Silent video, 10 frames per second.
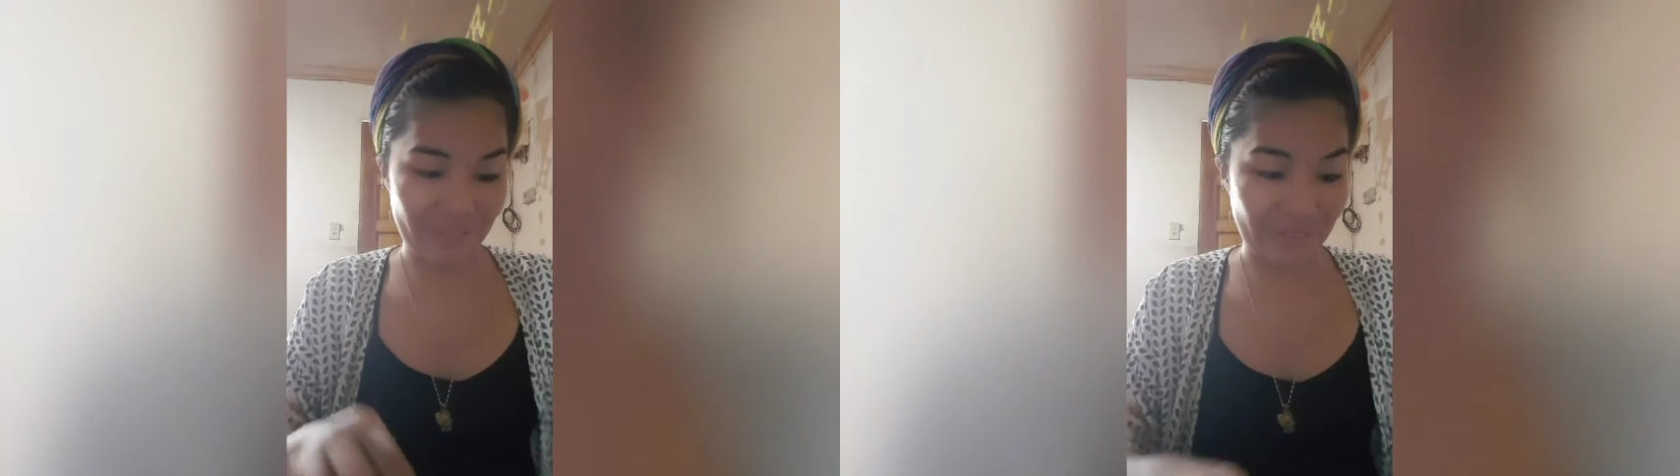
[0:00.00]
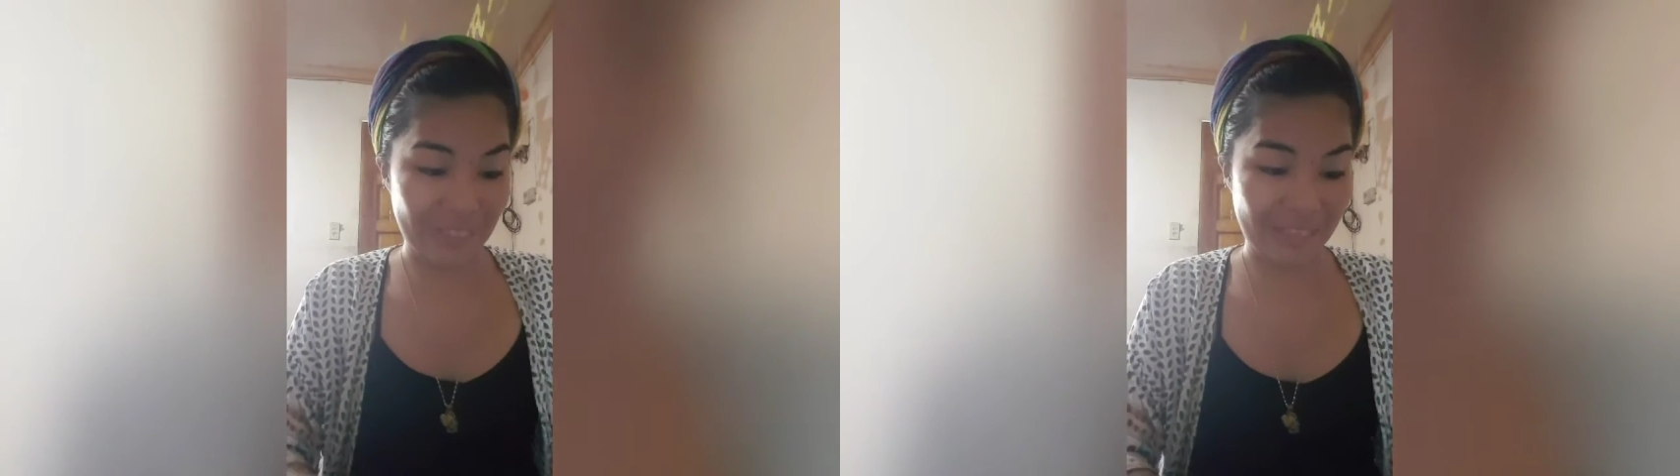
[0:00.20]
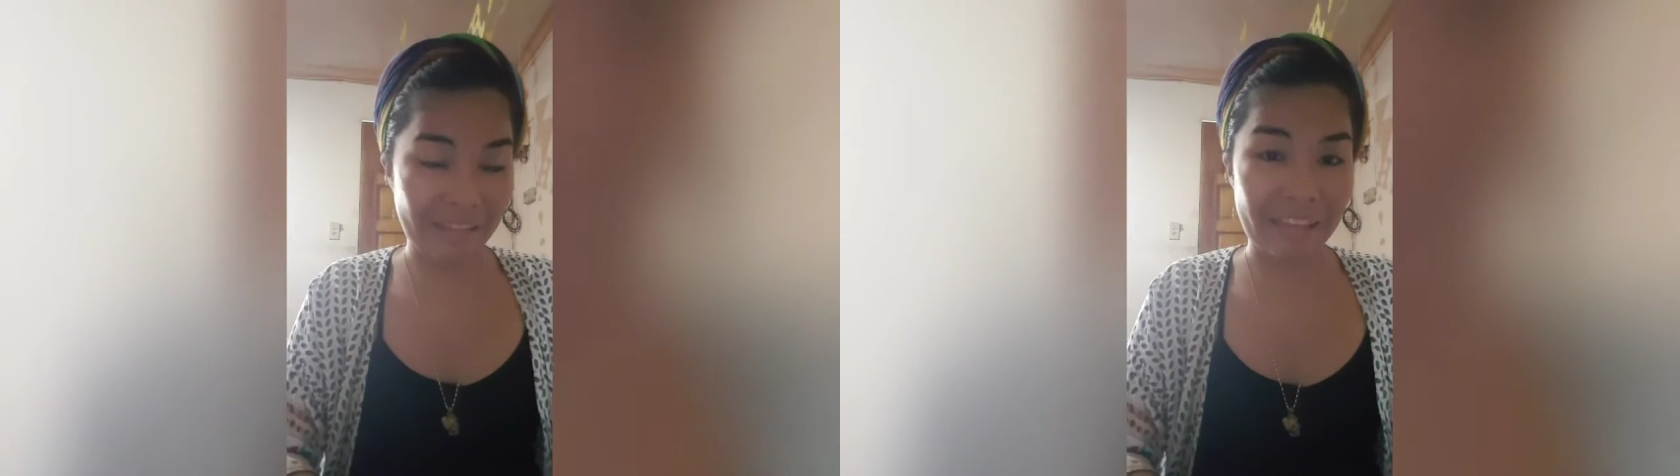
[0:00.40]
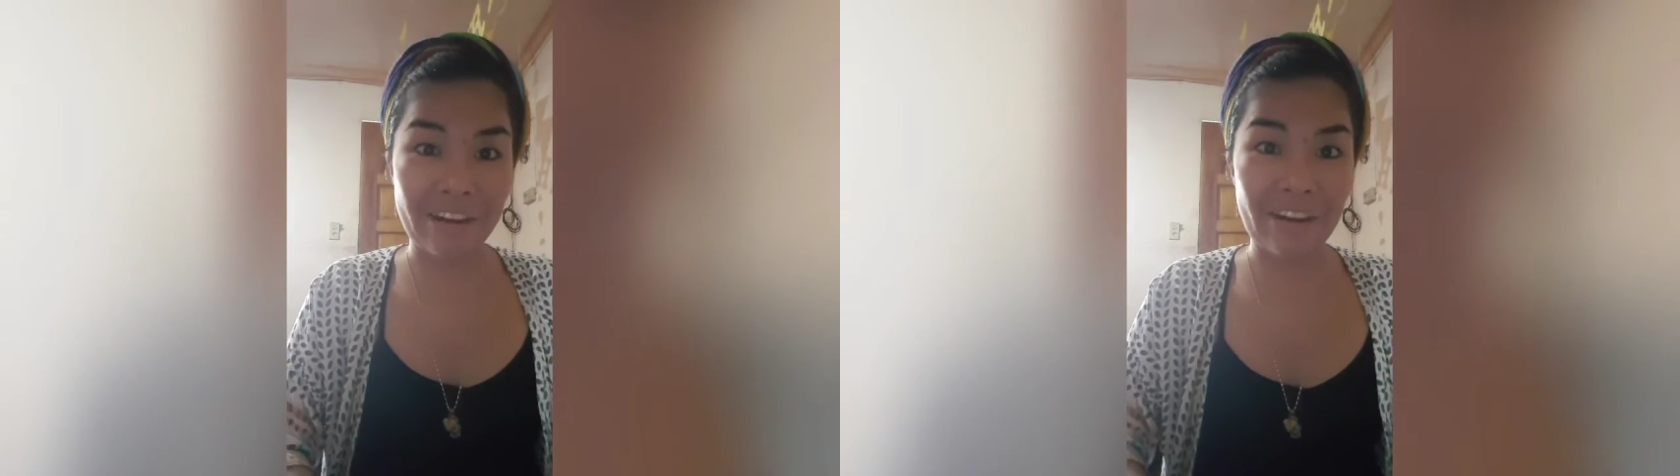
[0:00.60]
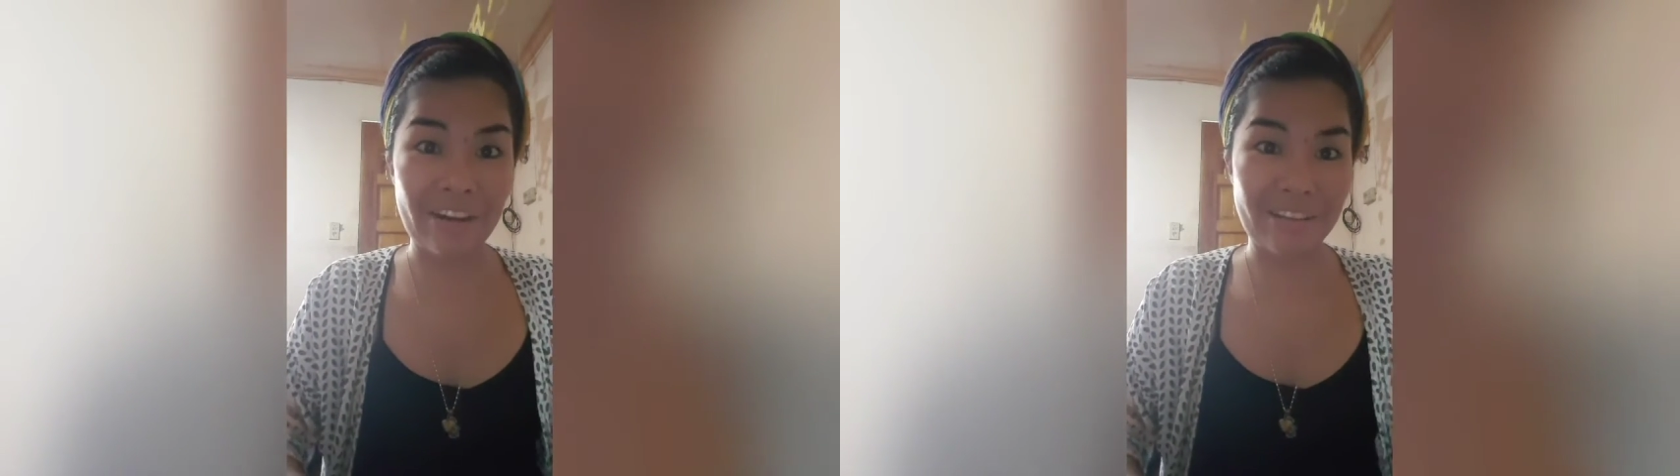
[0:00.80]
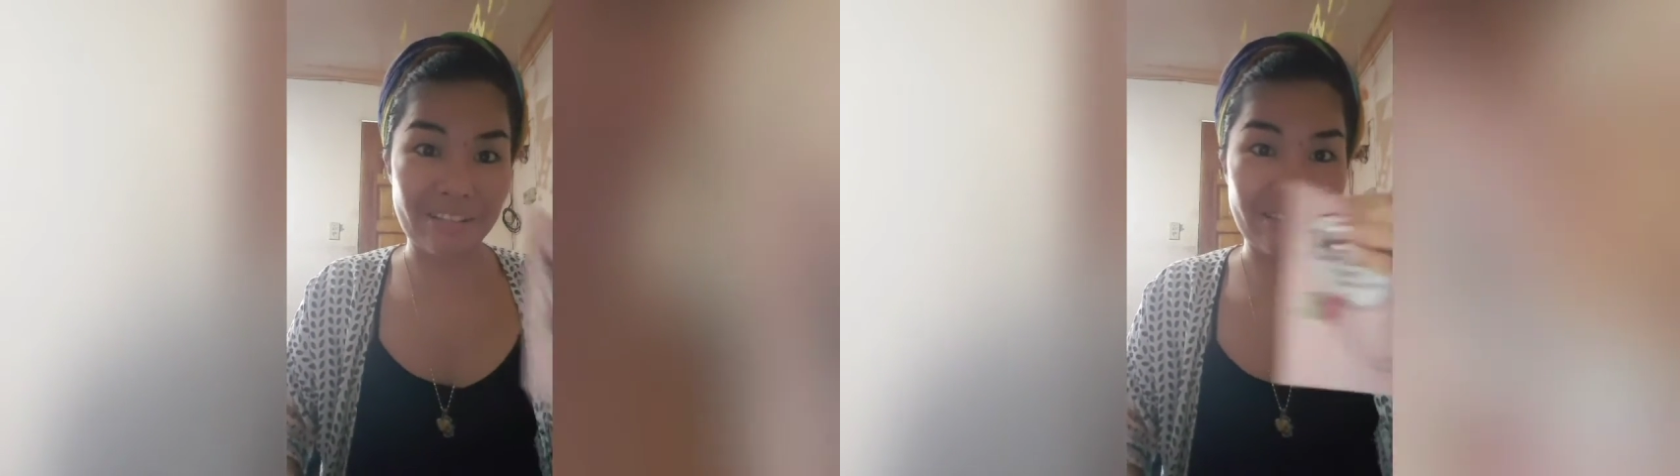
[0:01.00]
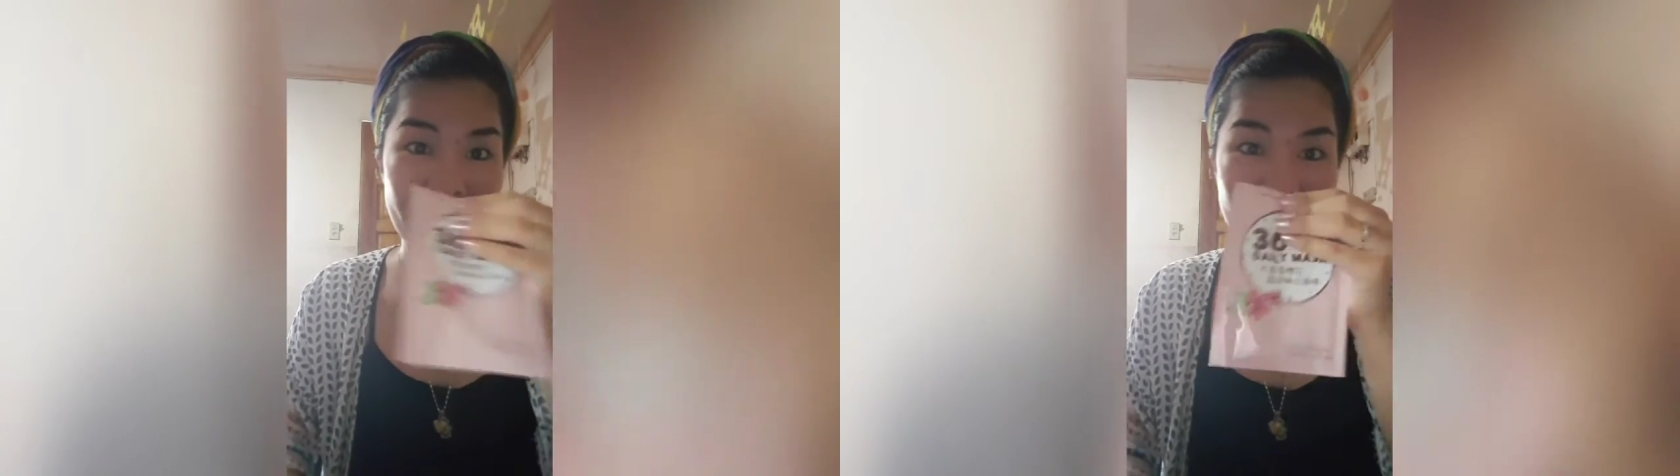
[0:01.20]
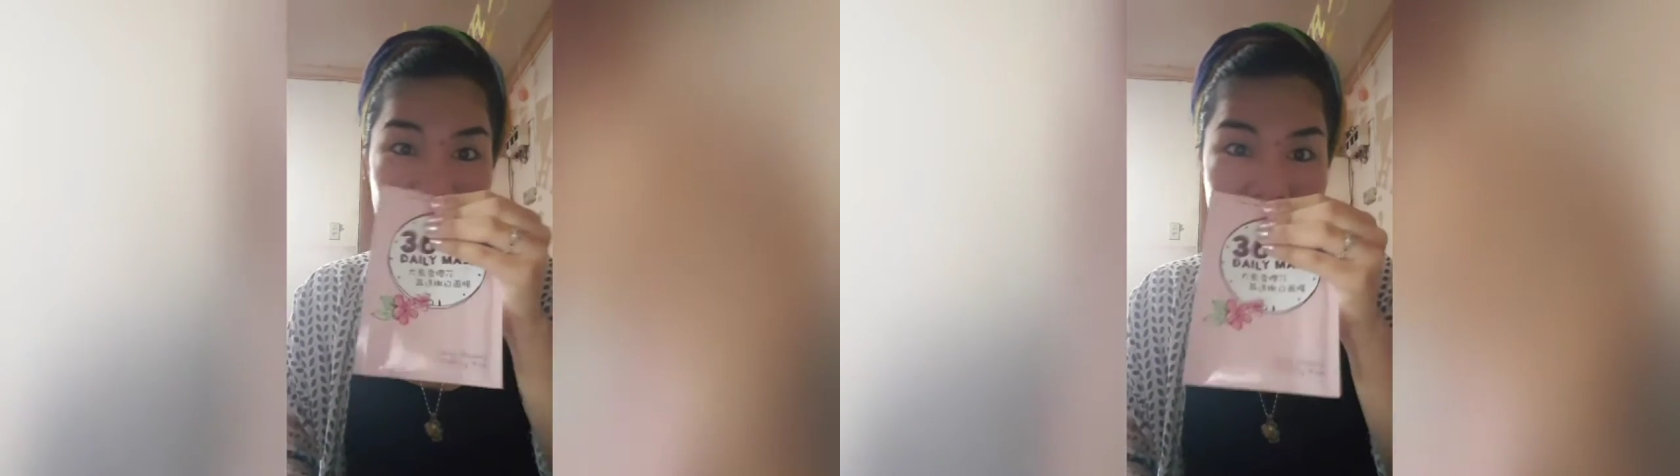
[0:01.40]
recently are
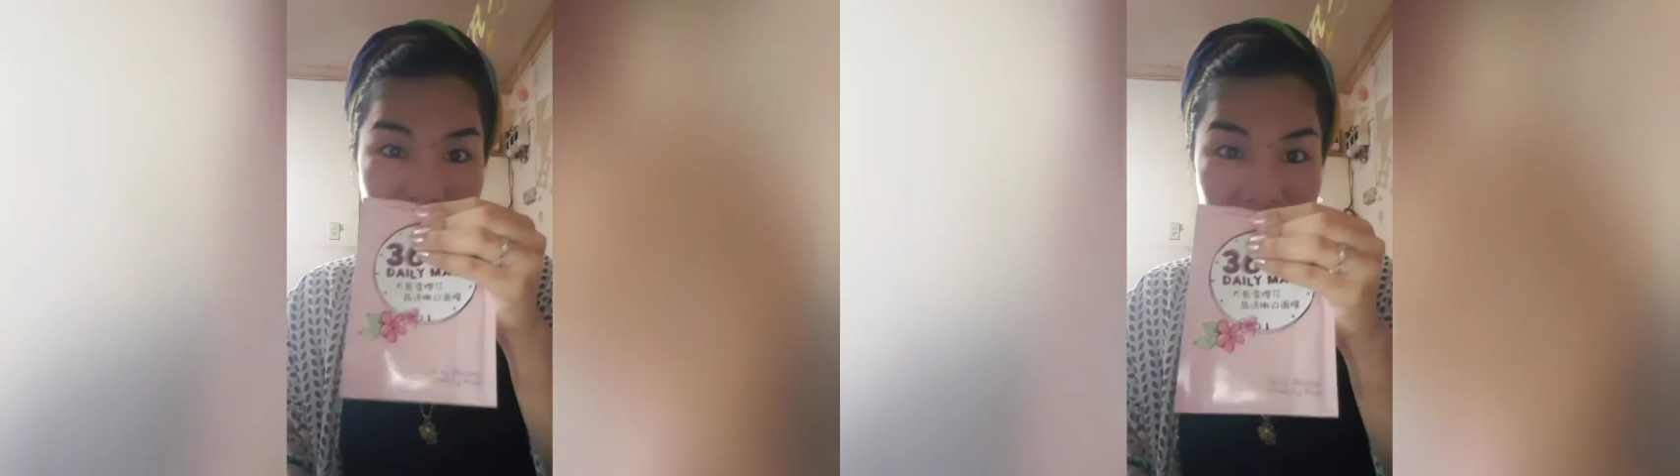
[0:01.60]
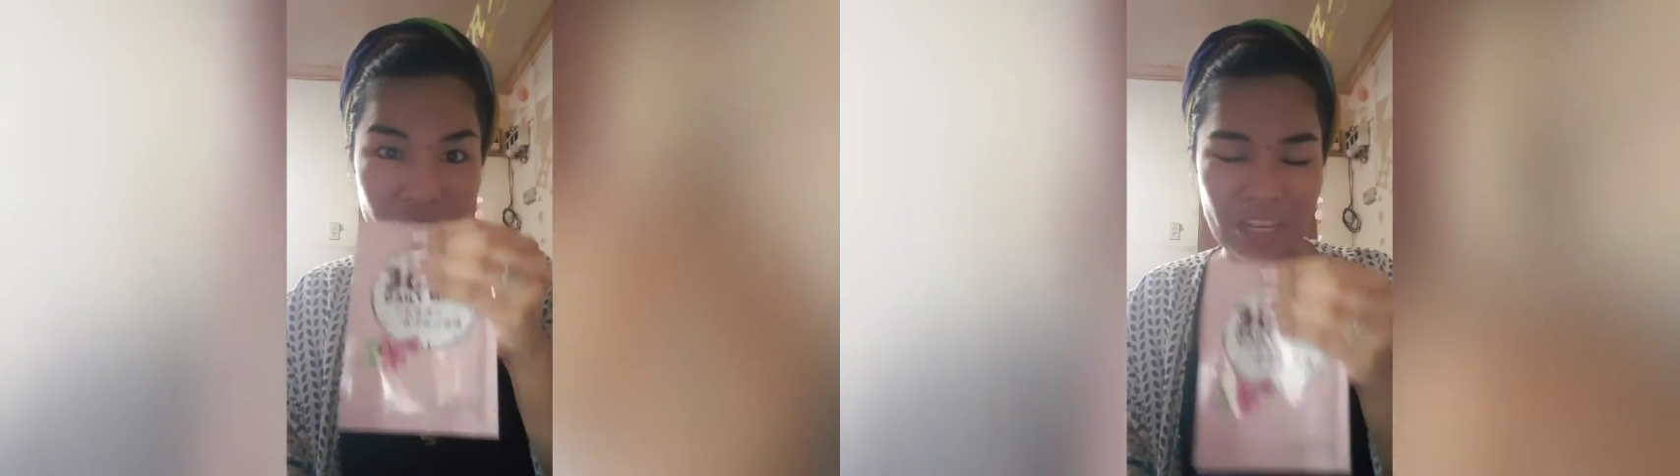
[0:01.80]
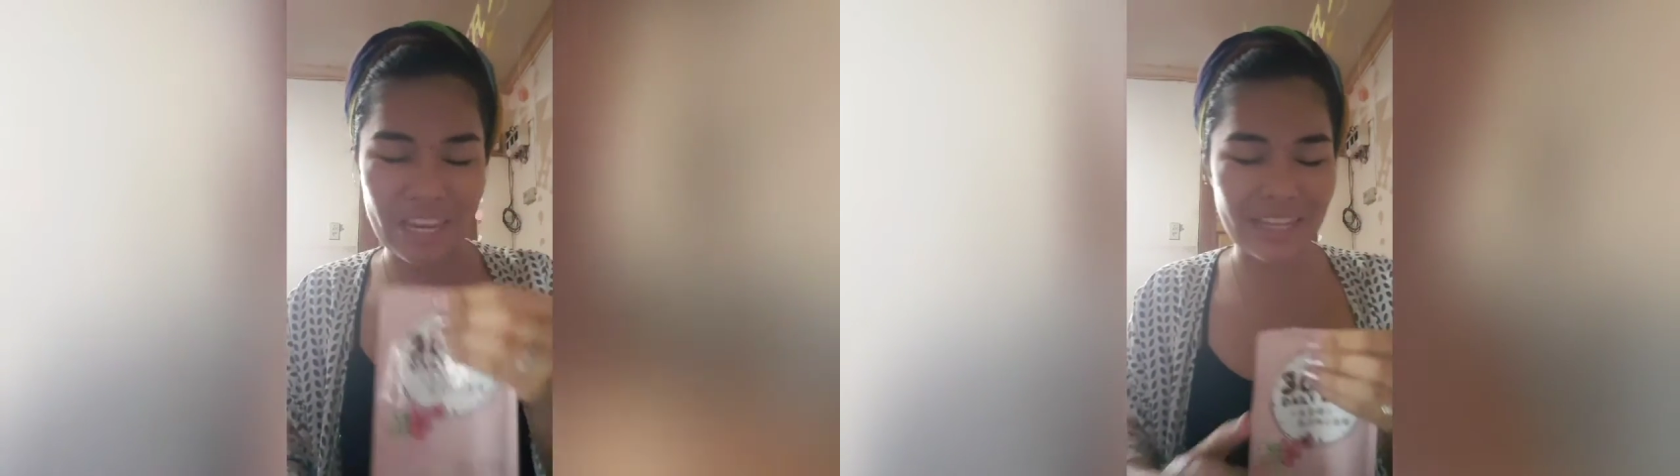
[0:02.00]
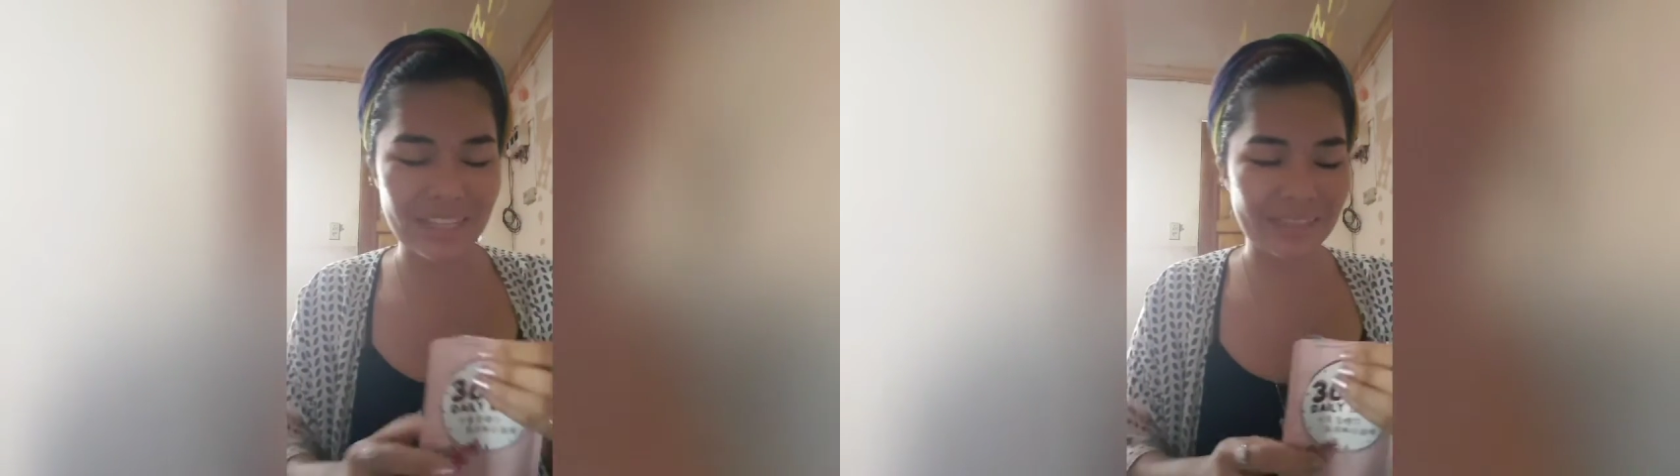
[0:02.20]
this shade.